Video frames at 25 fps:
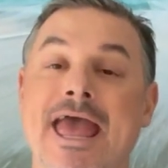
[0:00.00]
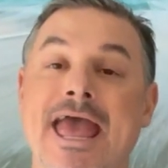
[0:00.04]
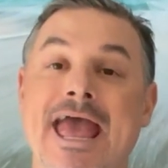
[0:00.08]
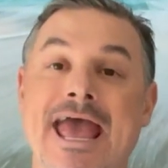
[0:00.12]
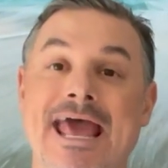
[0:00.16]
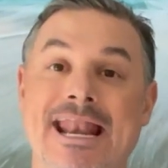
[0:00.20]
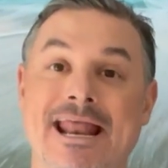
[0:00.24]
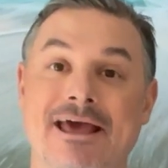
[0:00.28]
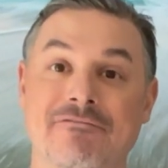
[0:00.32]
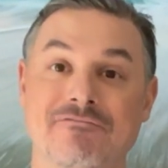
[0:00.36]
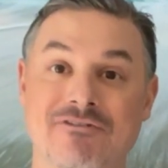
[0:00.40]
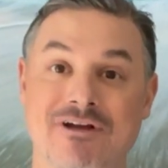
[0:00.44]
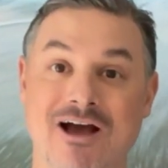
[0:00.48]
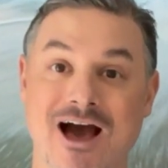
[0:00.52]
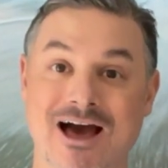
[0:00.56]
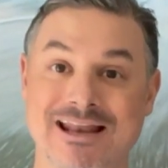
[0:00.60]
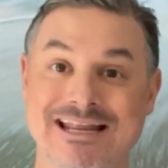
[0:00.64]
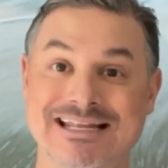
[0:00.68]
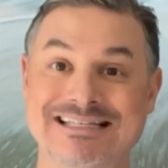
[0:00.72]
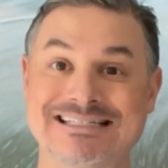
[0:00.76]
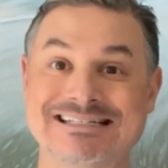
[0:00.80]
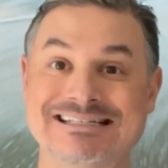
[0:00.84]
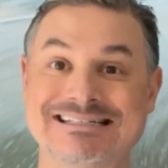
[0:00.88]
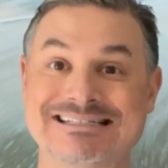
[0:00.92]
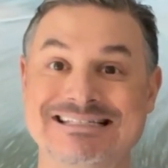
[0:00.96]
and I've gone
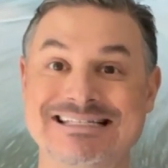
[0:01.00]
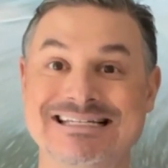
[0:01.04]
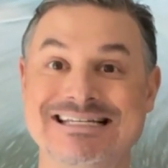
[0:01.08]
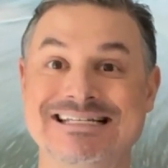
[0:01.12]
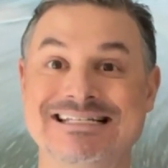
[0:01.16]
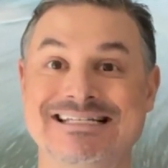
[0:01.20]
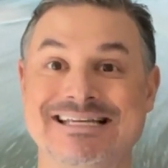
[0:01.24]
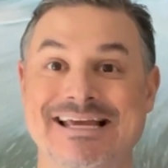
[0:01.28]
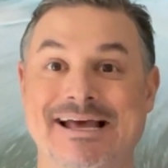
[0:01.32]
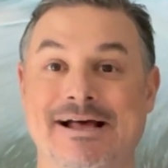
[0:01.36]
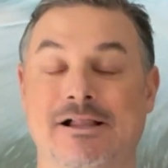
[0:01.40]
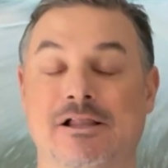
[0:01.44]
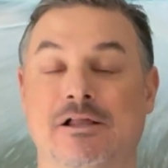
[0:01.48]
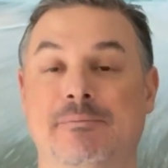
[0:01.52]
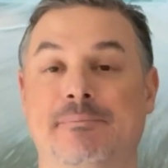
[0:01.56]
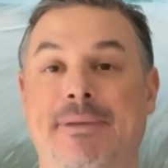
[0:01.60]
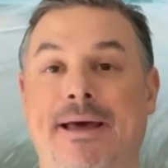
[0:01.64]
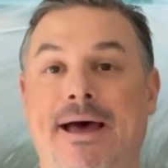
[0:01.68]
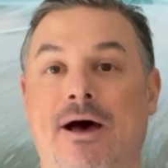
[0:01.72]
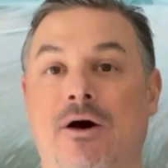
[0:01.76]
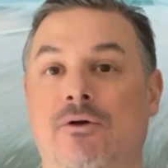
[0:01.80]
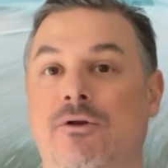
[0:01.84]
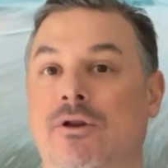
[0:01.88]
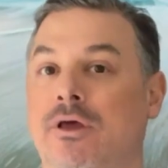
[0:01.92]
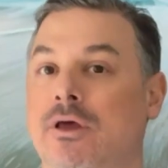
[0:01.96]
into detail
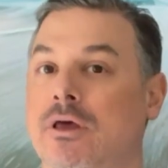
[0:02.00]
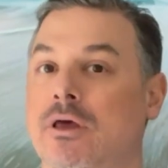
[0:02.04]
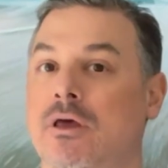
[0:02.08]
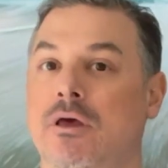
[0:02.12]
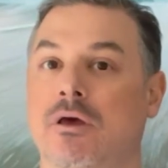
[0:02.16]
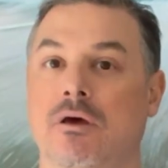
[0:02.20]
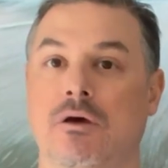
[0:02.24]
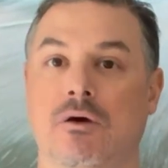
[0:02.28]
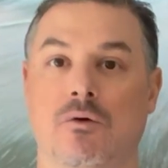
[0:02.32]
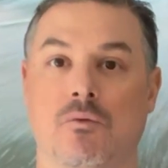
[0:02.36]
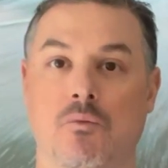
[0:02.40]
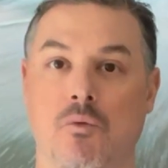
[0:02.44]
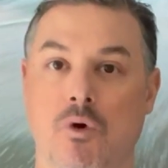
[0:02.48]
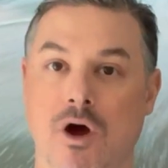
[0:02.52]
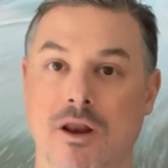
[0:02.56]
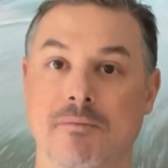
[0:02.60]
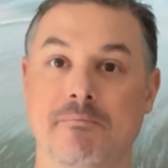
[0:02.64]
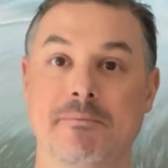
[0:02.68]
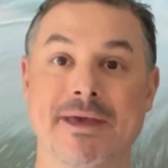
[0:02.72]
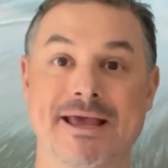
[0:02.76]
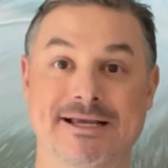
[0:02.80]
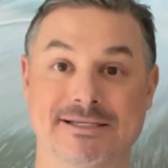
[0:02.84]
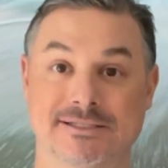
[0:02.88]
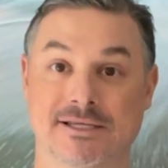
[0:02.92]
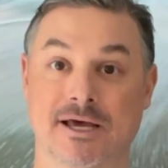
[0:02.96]
about what
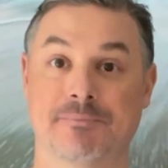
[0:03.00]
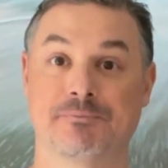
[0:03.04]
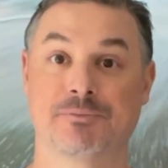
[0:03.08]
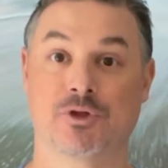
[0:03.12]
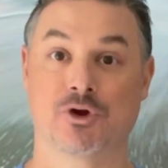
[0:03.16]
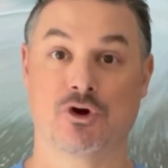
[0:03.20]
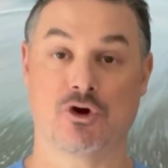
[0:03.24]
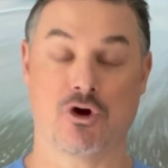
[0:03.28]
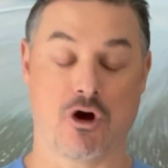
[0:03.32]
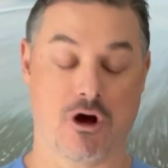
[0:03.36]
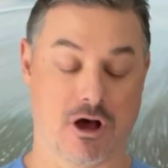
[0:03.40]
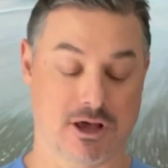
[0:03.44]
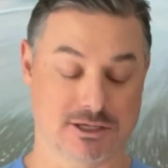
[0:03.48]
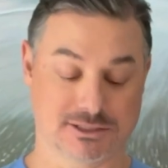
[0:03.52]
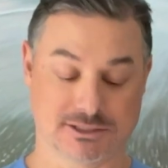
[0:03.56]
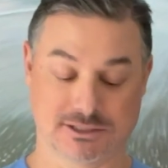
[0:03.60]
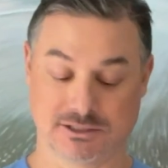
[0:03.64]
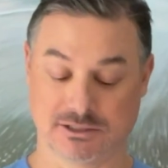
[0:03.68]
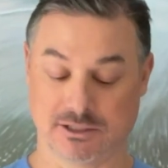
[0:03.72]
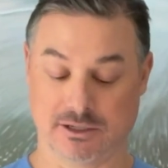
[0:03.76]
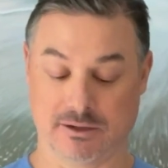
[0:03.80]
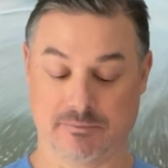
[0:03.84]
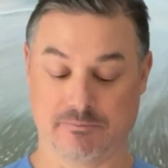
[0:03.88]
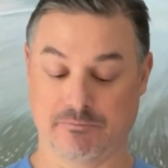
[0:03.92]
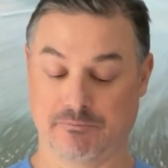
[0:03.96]
makes up the
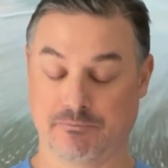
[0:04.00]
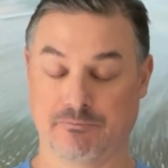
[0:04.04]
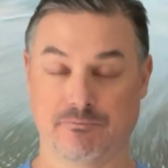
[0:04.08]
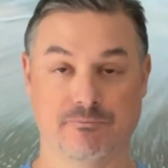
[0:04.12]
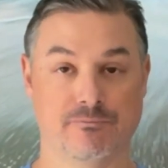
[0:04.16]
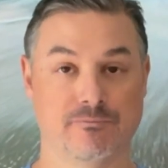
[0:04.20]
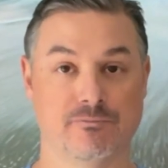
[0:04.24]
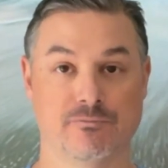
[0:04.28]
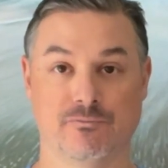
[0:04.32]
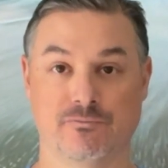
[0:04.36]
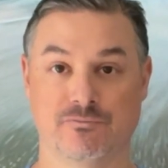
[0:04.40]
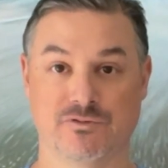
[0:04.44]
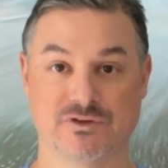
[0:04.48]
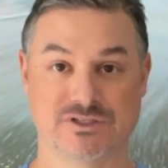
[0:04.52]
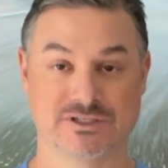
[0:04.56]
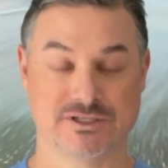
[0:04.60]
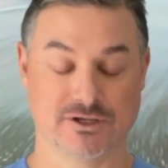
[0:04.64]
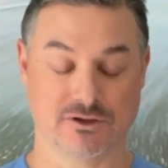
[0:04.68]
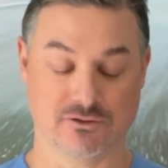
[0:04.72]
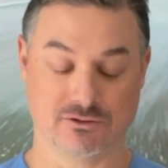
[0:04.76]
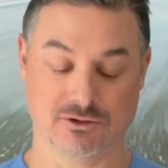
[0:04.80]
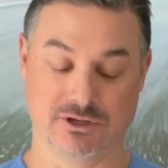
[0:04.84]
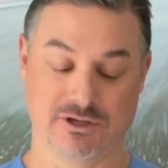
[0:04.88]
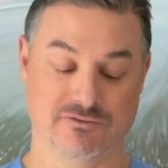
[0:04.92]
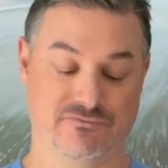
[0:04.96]
cost: the
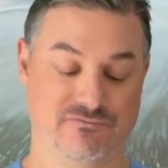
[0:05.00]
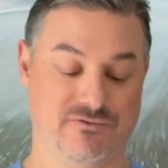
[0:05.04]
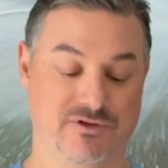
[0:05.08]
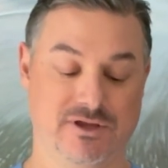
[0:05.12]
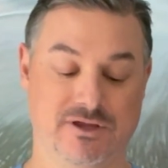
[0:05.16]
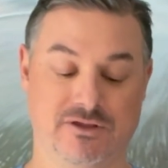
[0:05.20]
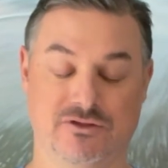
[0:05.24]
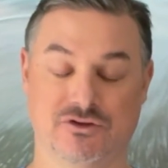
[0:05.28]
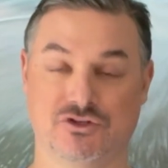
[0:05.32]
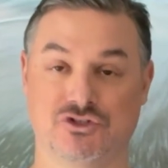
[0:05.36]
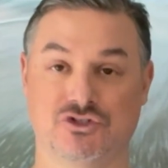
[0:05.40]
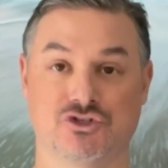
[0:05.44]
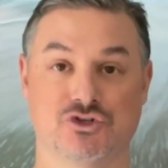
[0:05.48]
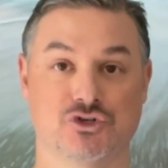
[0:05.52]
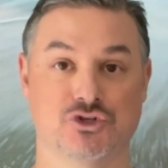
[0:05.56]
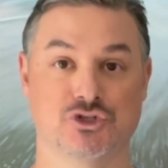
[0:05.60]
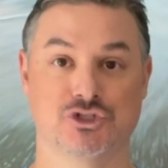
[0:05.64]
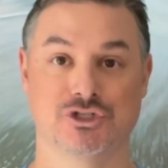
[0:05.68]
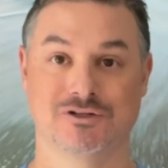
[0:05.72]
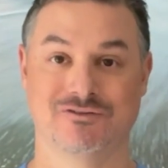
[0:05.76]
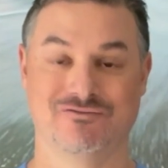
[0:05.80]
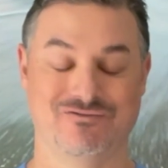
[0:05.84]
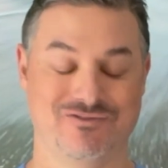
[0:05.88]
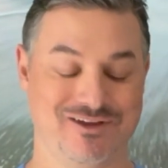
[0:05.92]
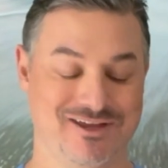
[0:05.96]
facility fee, the
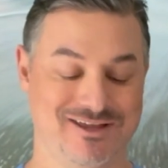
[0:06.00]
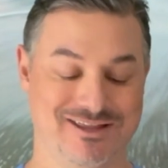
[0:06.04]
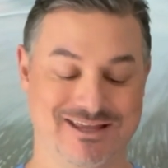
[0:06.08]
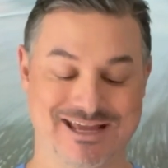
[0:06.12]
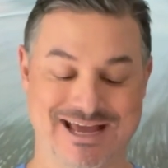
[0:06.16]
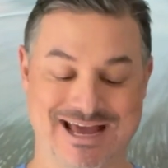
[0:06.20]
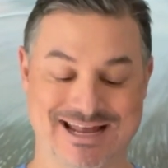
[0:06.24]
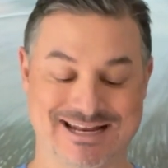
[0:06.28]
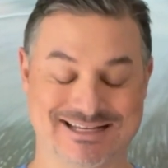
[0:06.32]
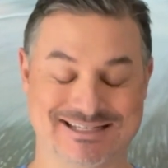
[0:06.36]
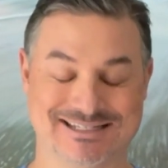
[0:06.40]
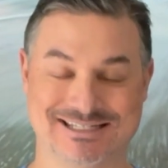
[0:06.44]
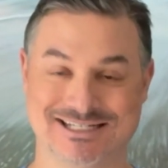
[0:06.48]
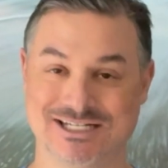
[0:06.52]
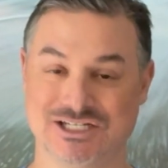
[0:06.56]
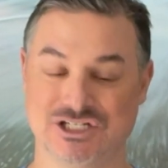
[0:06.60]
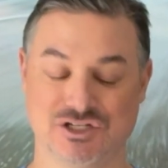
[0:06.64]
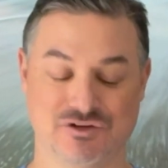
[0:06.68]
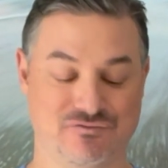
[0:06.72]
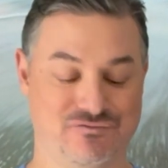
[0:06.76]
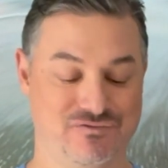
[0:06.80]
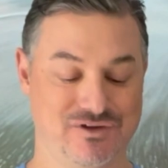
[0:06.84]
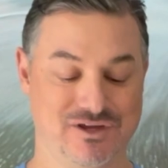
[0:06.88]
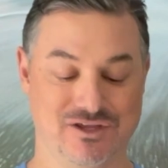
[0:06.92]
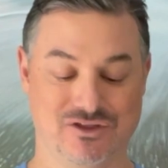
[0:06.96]
surgeon fee, the
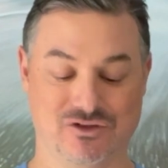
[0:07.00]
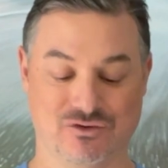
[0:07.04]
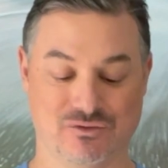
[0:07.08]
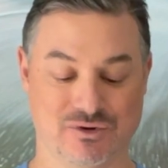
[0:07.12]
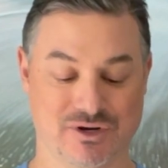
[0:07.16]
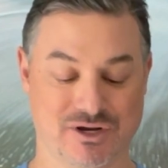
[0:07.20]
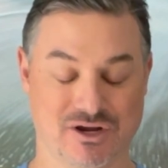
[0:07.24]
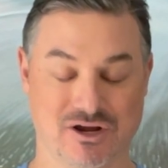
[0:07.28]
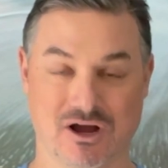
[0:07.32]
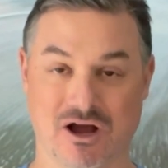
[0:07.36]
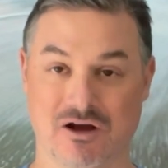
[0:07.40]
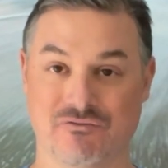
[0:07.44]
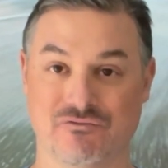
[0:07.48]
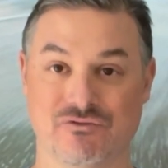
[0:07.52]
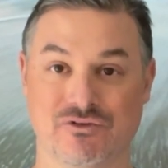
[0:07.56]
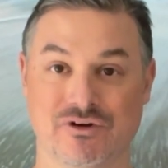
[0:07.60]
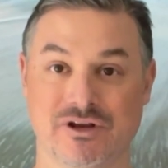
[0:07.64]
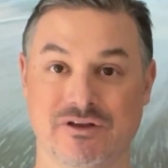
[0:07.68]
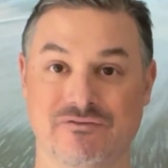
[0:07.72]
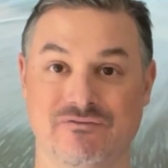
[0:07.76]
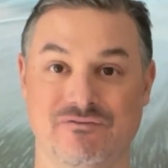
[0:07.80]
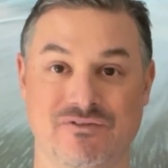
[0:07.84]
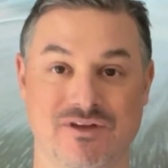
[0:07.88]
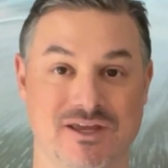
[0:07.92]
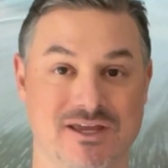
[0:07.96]
anesthesia fee, the
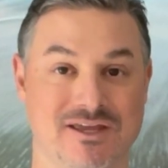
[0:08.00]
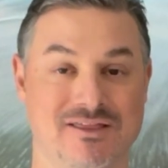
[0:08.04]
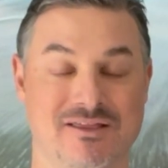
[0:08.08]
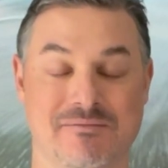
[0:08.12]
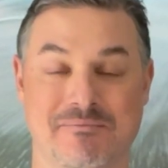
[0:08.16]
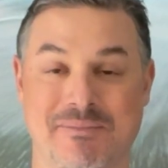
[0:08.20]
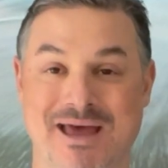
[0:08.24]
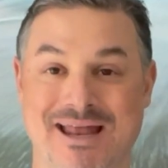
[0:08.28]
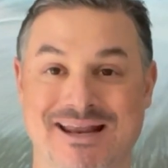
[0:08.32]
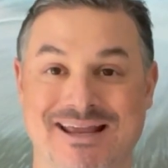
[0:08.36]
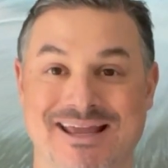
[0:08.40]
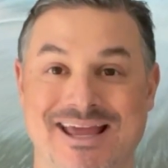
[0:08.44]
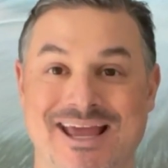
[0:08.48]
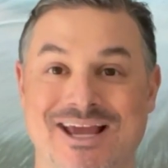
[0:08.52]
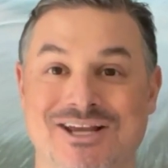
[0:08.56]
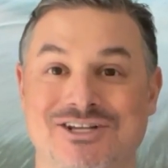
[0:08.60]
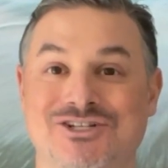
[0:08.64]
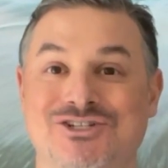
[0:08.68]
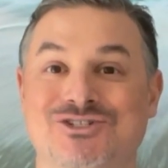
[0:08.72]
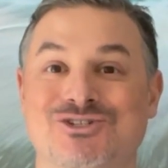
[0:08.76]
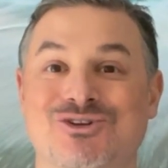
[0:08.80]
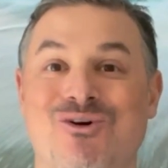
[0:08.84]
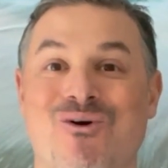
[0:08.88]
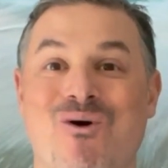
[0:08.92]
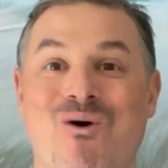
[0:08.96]
recovery fee, the
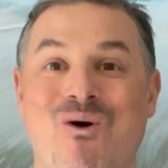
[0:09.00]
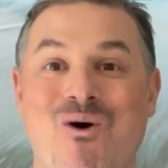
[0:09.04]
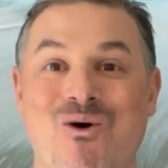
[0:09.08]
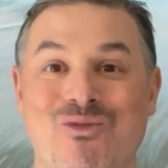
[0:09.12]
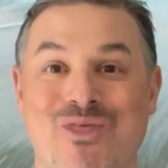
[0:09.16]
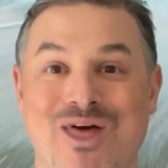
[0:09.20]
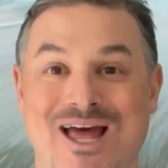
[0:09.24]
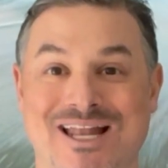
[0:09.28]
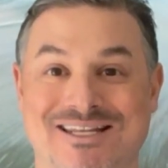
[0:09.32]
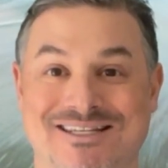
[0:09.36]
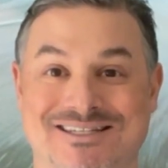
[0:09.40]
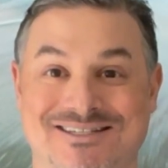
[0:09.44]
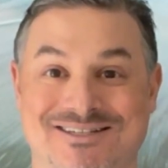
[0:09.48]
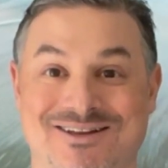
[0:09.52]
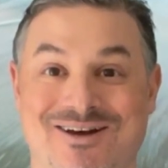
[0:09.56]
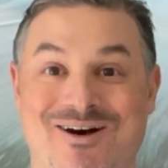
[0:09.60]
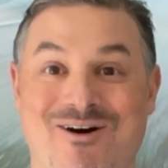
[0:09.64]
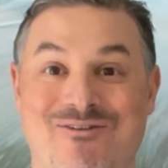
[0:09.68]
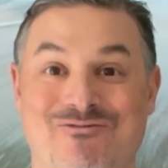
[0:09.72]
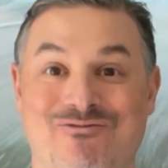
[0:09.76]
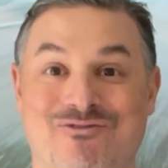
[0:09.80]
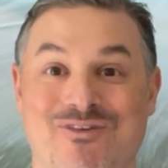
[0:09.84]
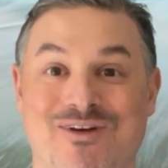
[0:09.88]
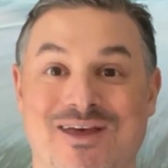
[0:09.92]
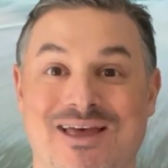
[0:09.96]
medications, all that stuff.